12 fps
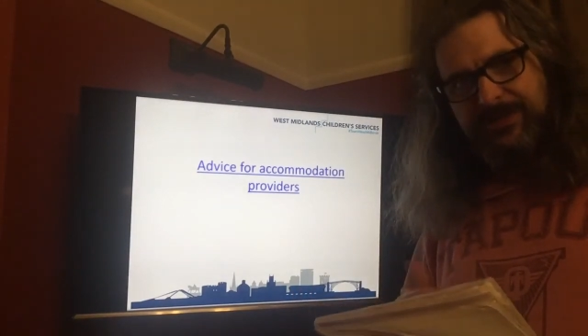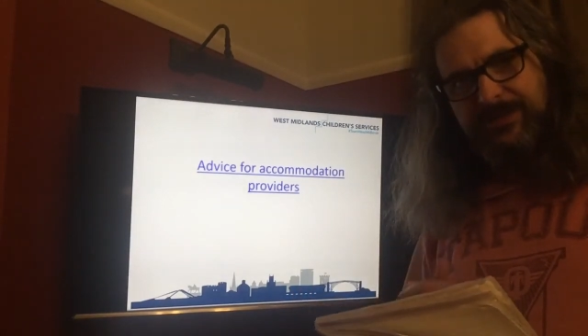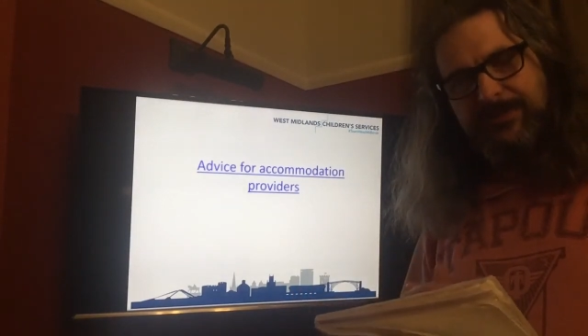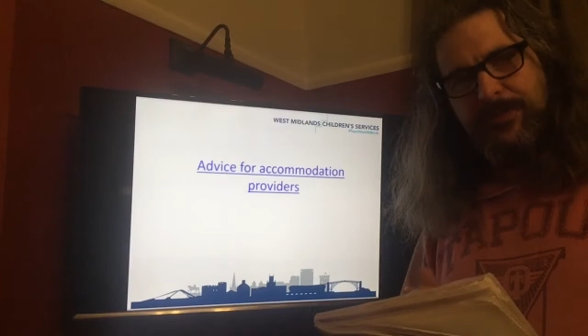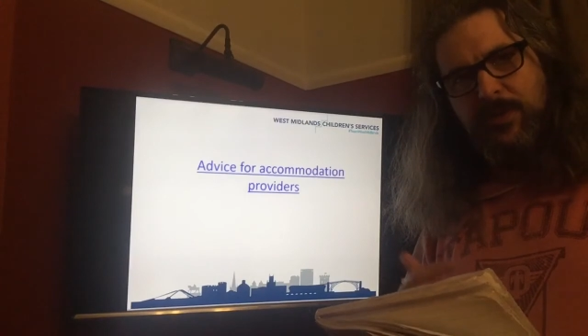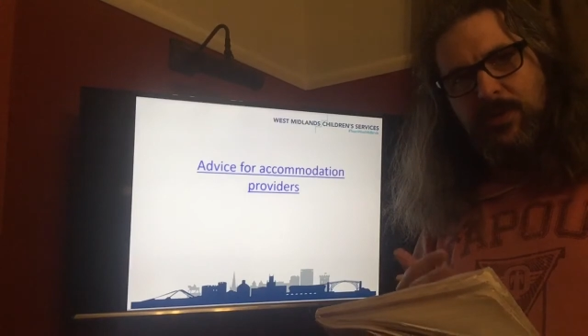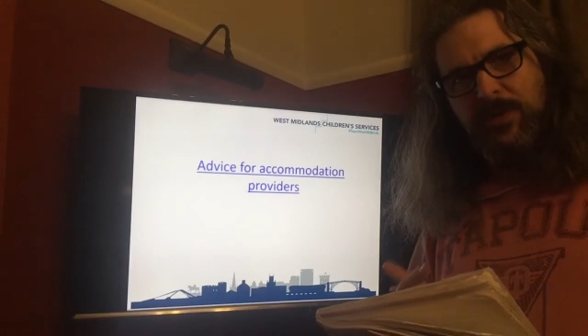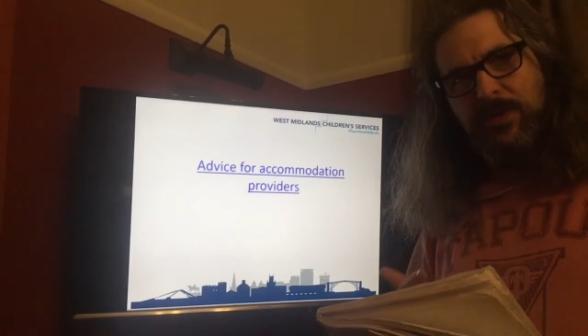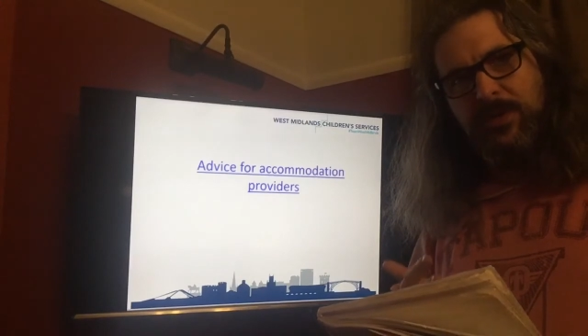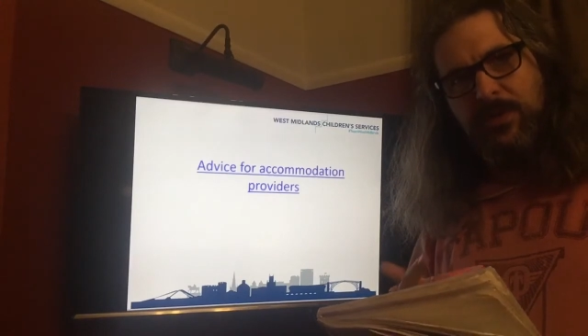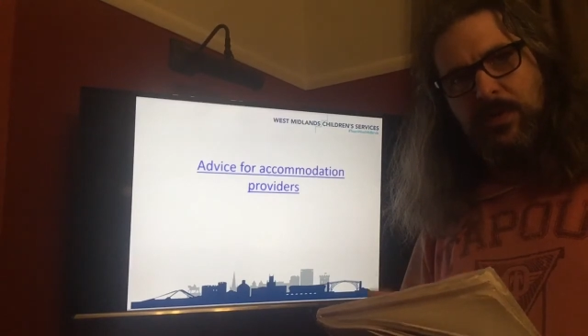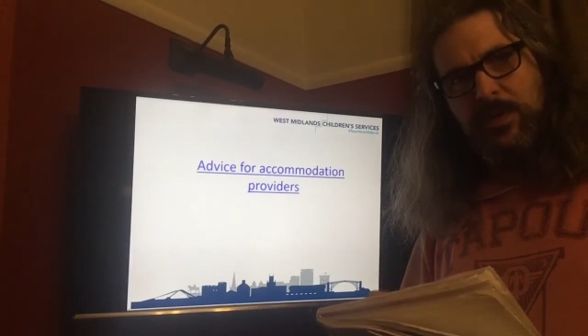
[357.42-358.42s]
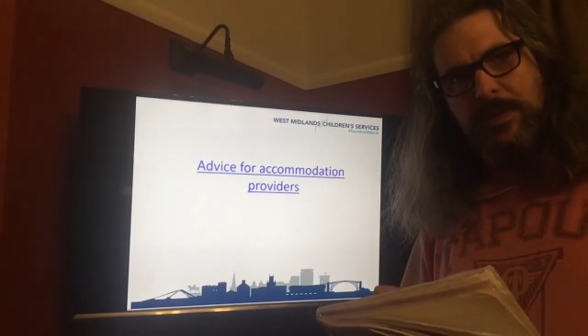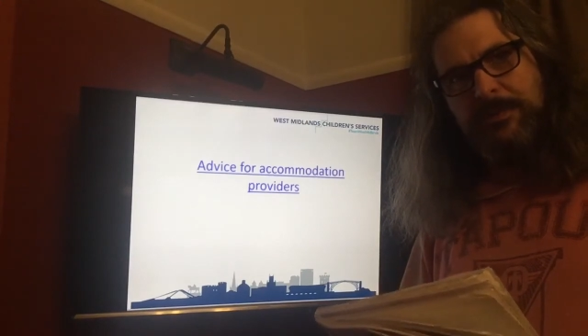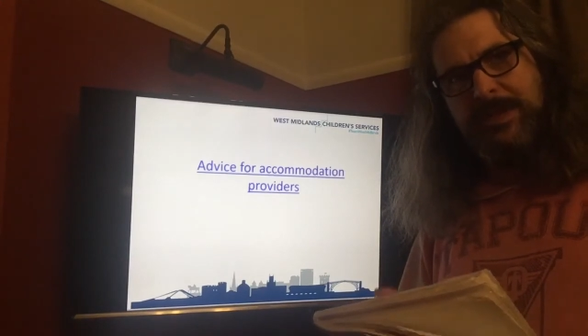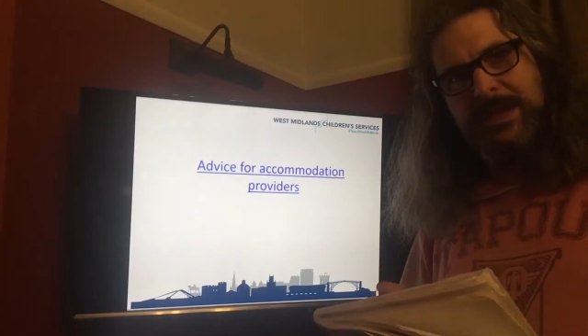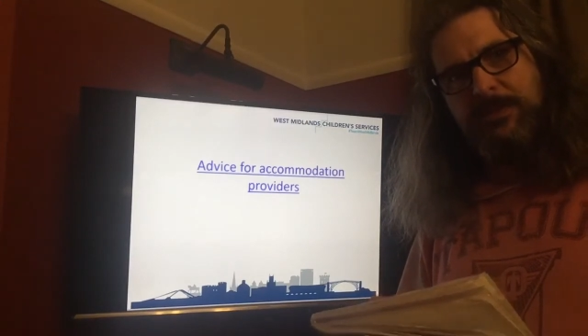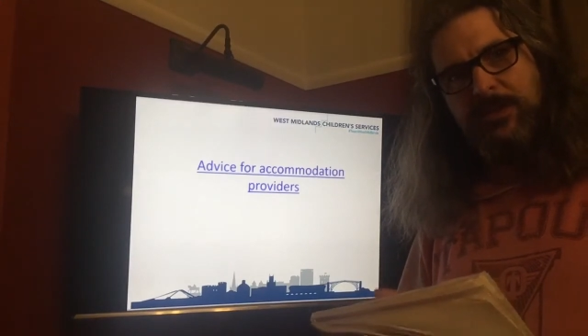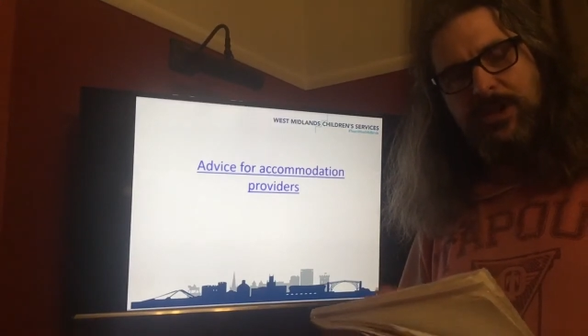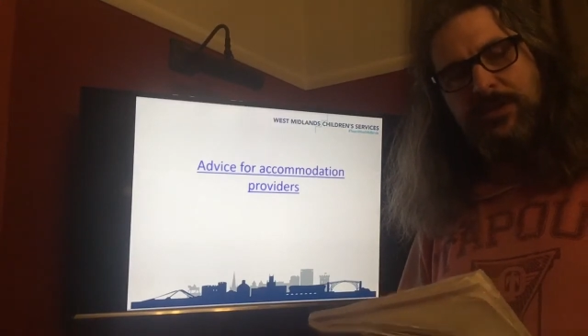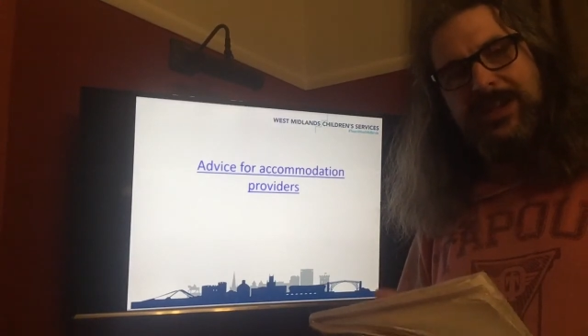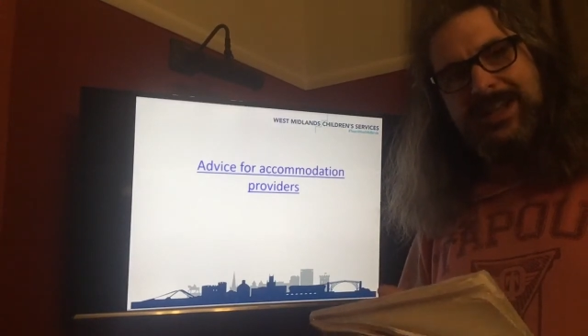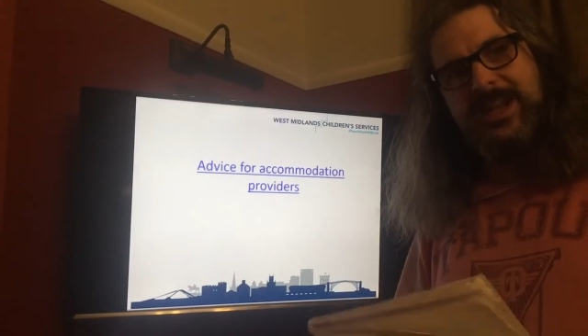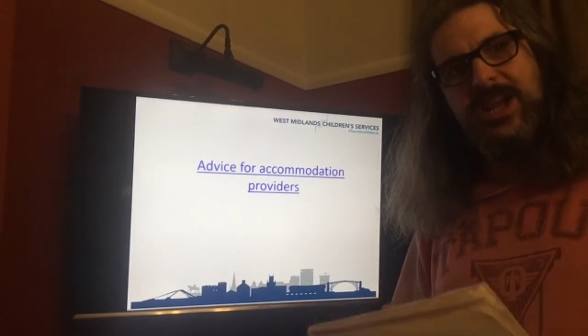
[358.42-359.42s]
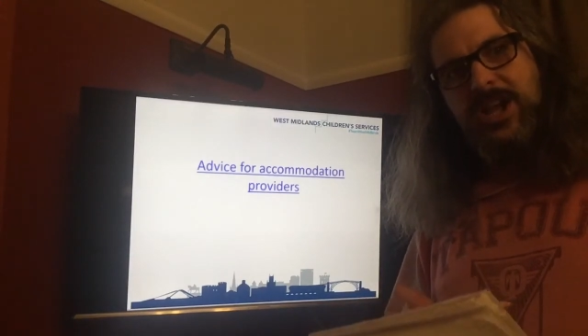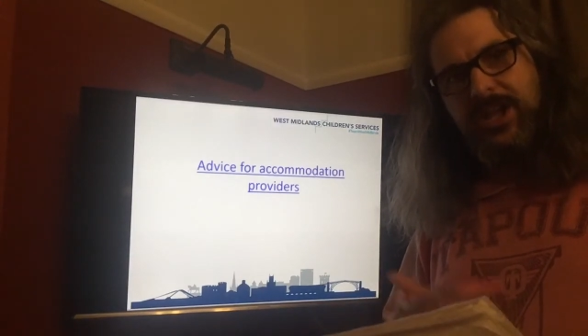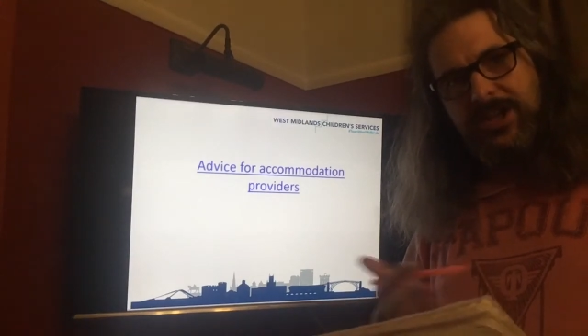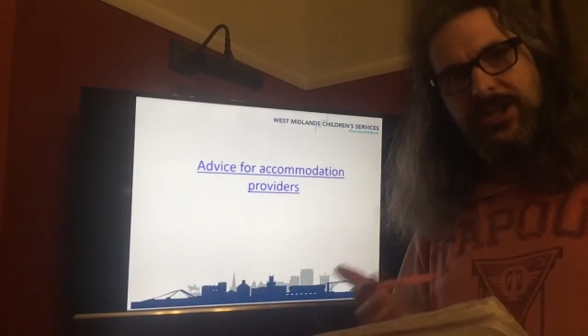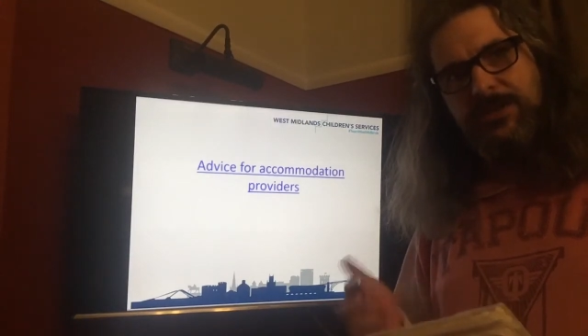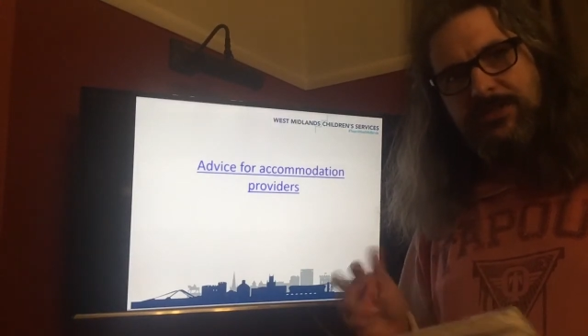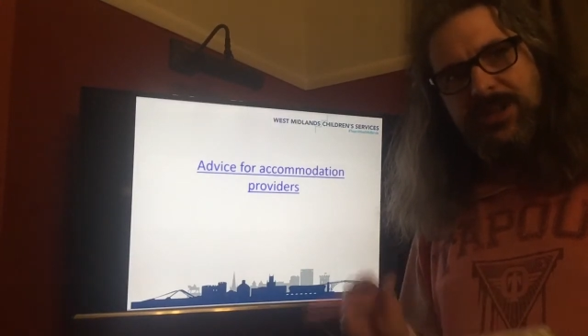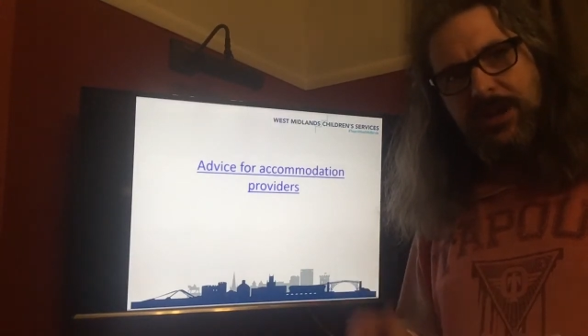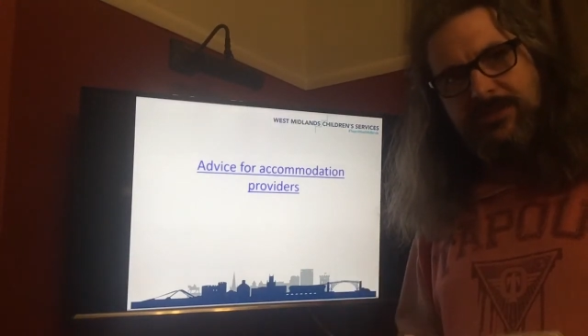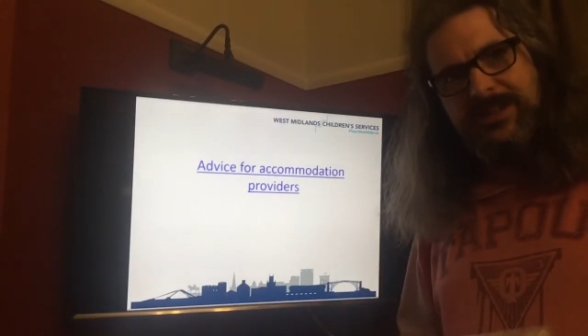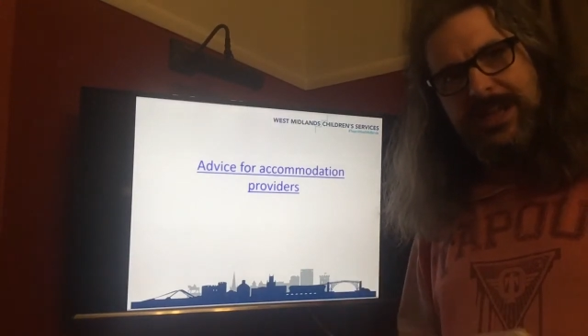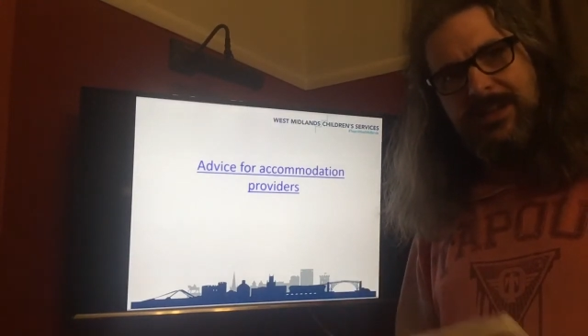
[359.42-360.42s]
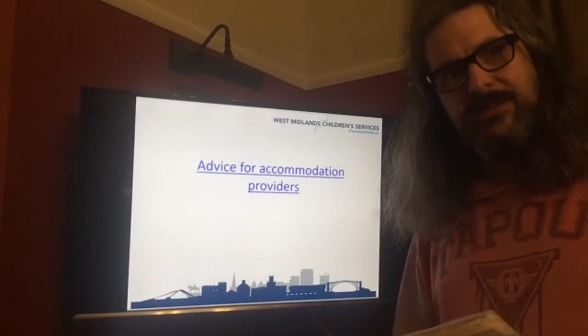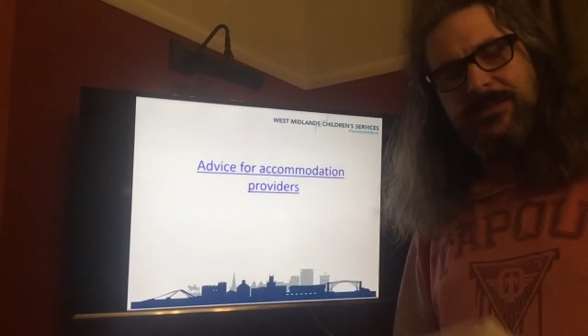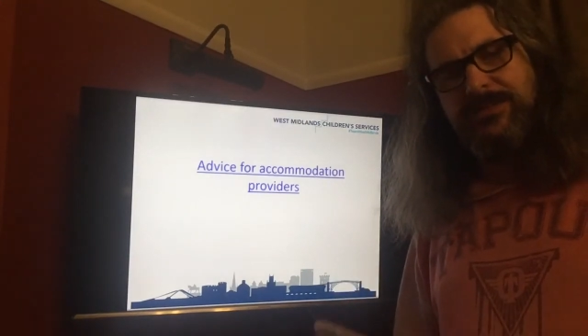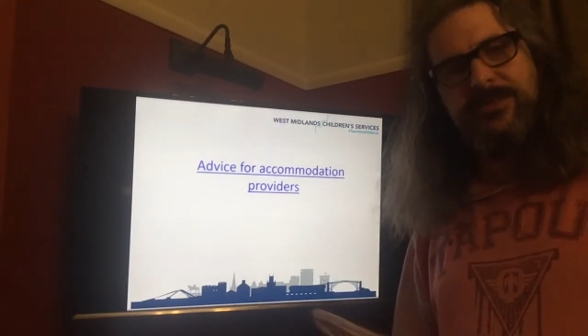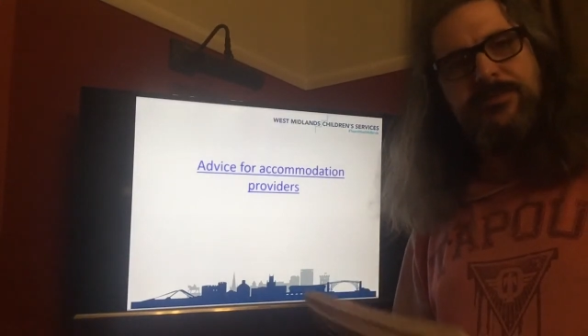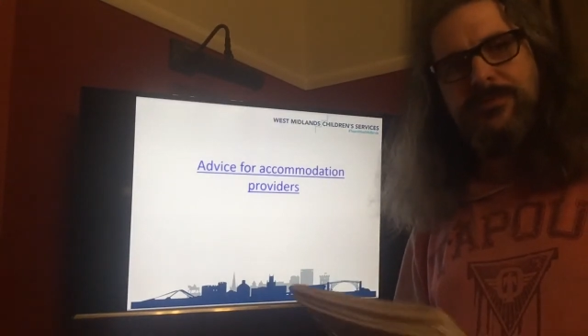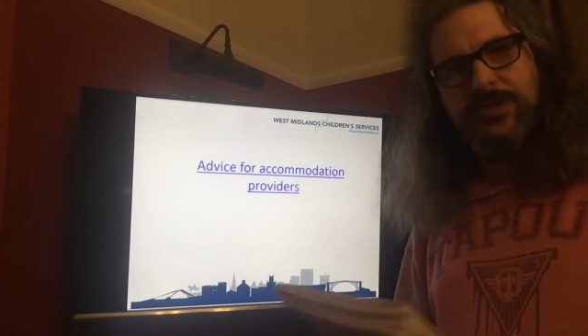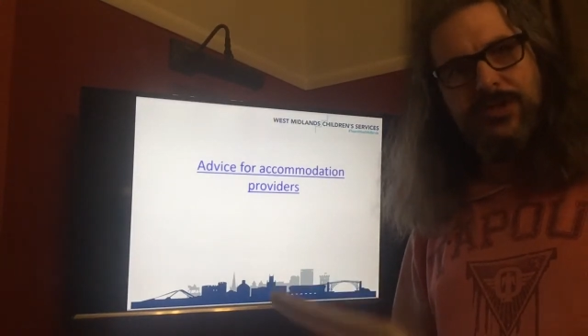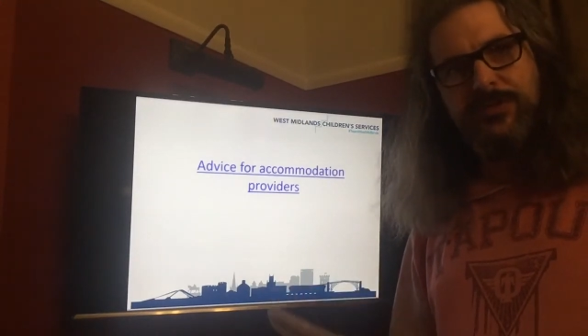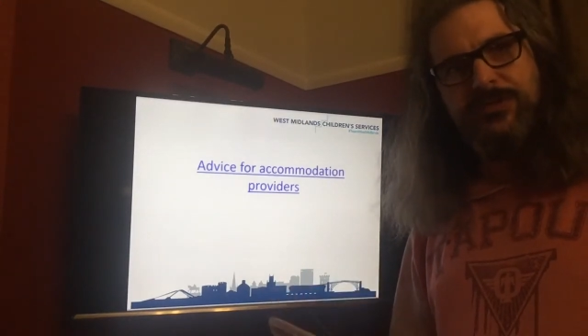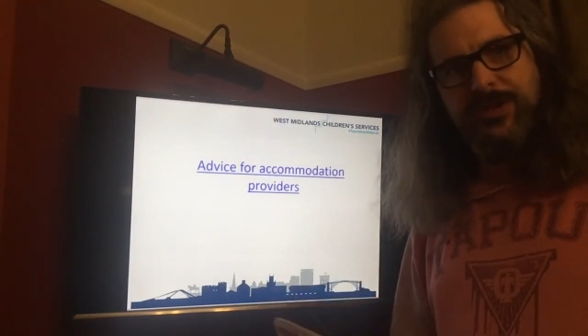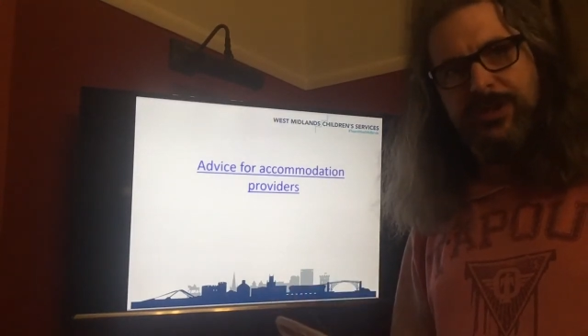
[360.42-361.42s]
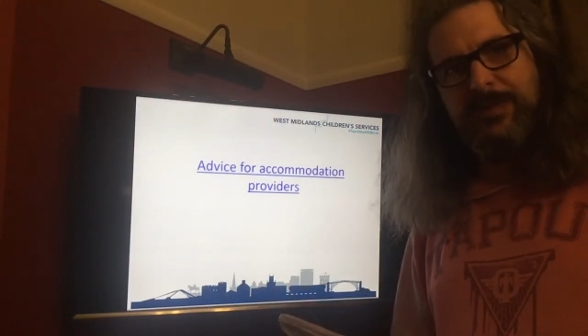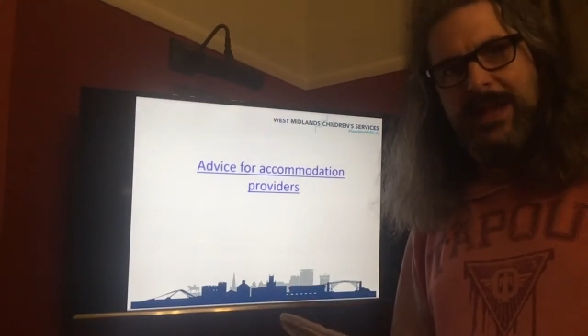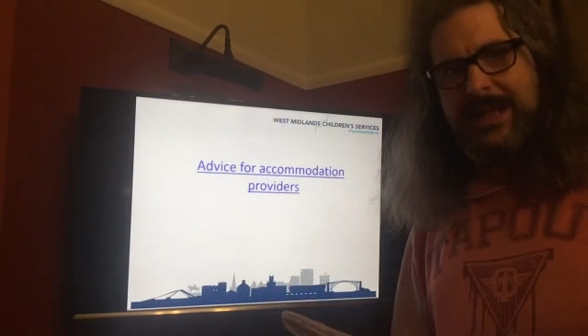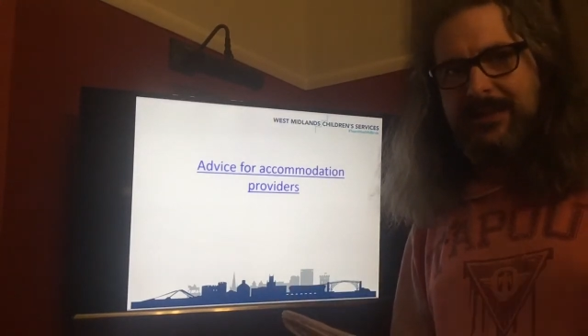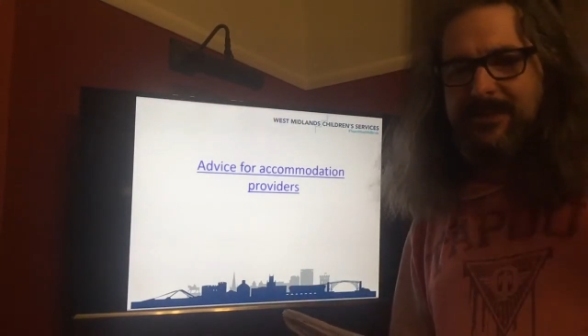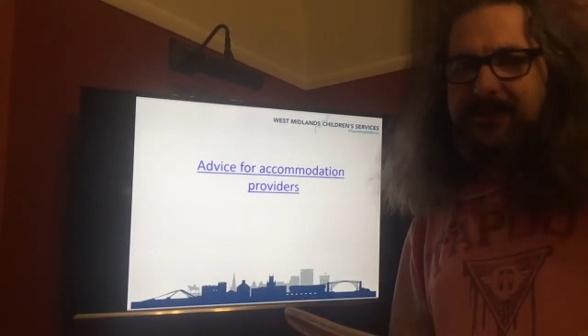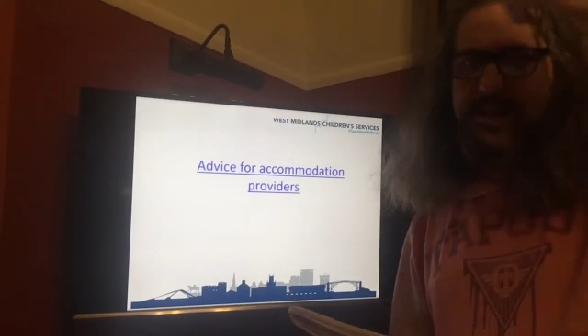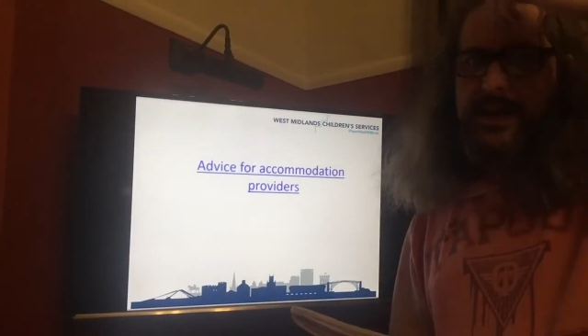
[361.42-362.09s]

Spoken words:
for people who can use hotels, short-term lets,